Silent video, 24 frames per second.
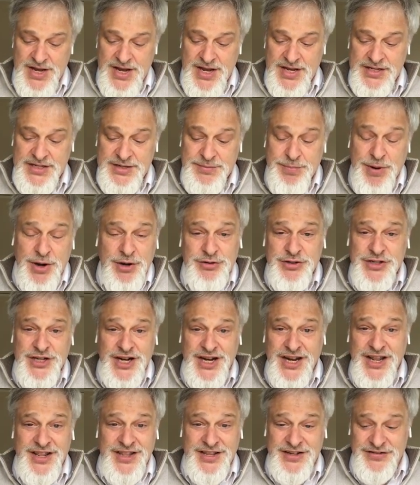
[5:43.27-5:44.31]
And
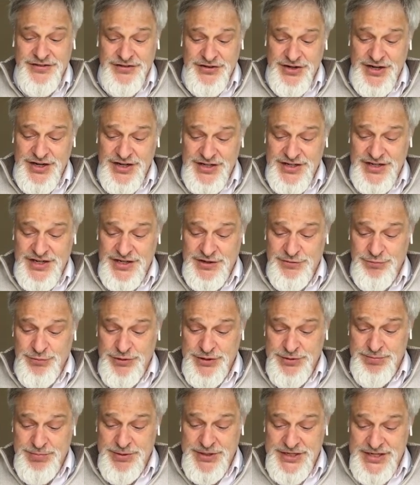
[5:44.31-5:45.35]
supposedly this Jesus
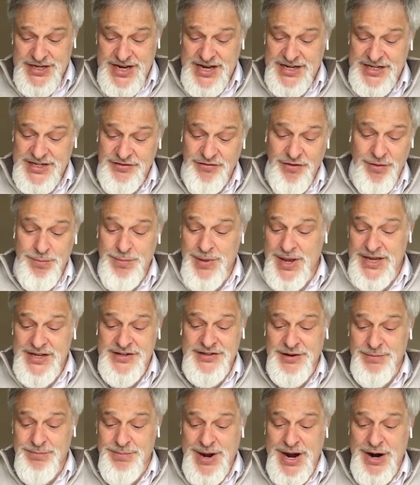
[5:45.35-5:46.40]
was possessed of
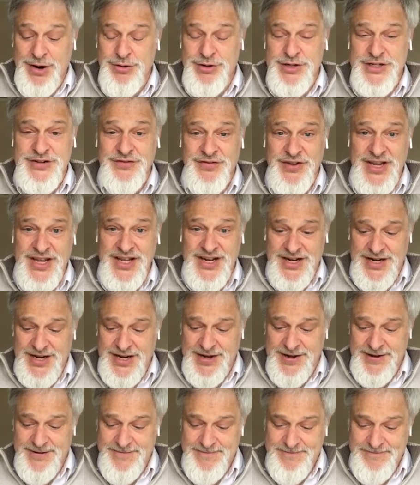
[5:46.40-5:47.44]
amazing powers of healing.